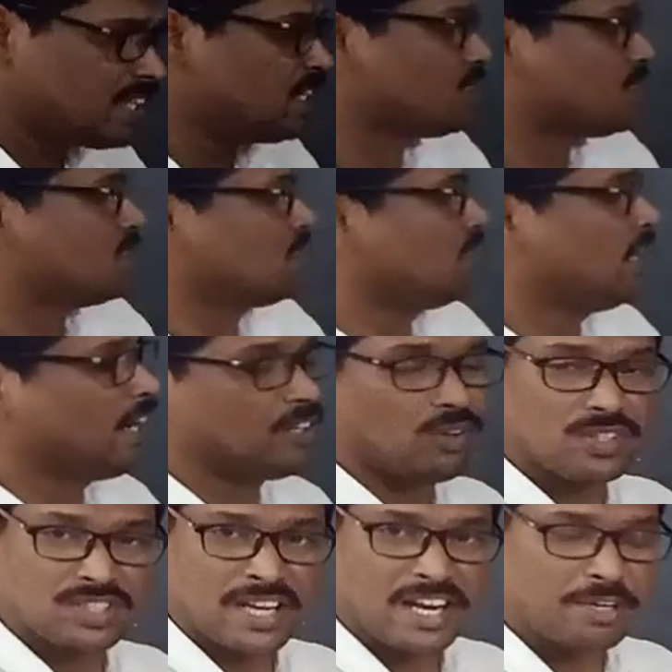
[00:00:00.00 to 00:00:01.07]
this,
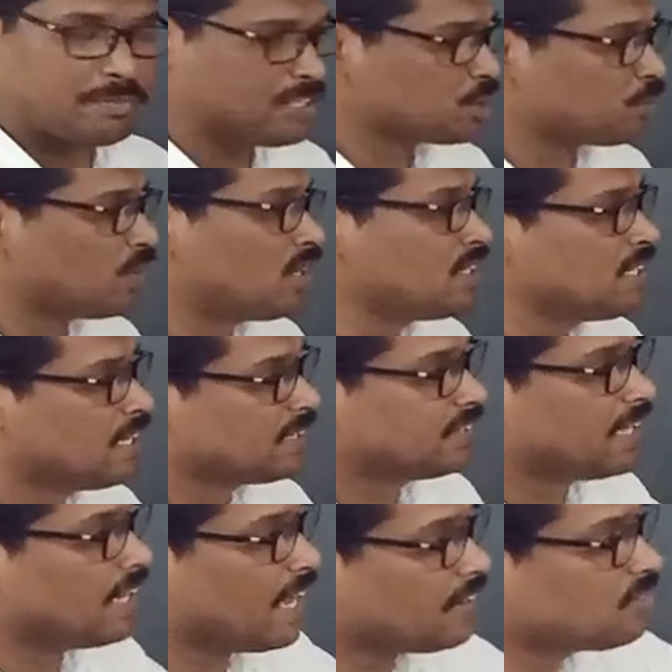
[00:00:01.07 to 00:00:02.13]
heterostyle means what?
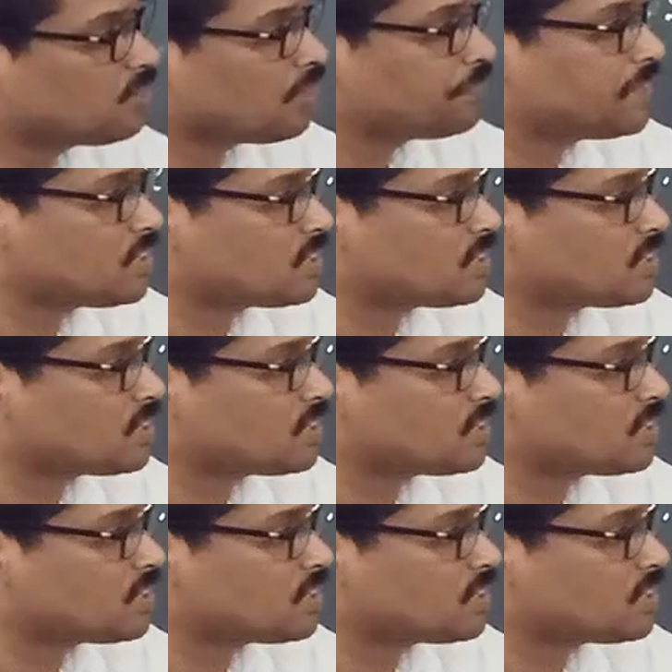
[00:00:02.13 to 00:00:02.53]
The length of the